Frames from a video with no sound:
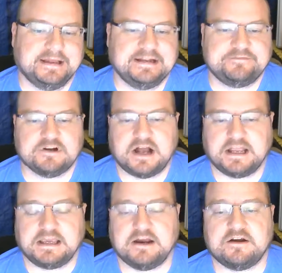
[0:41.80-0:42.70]
And if you're
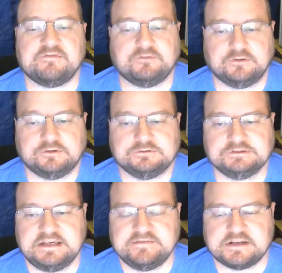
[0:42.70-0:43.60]
not careful,
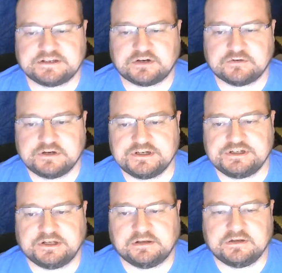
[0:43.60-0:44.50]
even as a
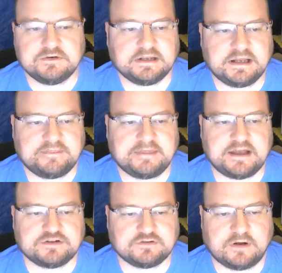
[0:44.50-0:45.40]
Christian, you can let
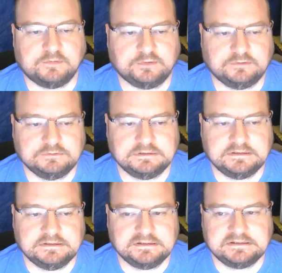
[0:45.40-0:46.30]
that trouble
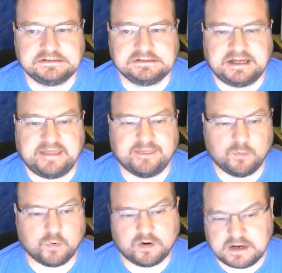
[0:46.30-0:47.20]
and the
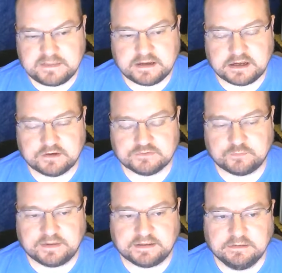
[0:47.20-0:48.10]
worry that goes
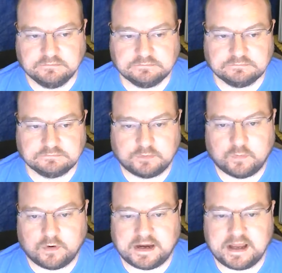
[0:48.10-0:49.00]
with it, the
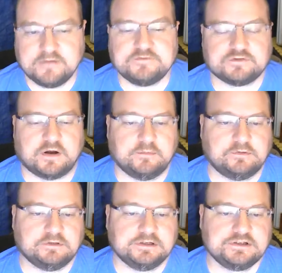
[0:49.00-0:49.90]
worry of
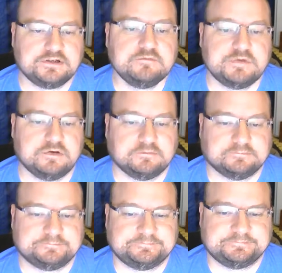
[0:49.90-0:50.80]
trouble, consume you.
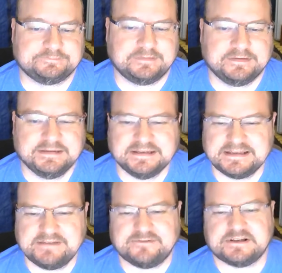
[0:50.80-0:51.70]

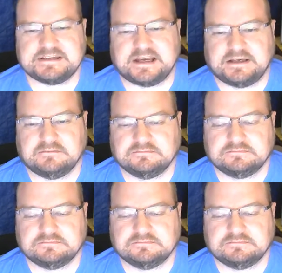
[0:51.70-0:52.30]
Think for a second.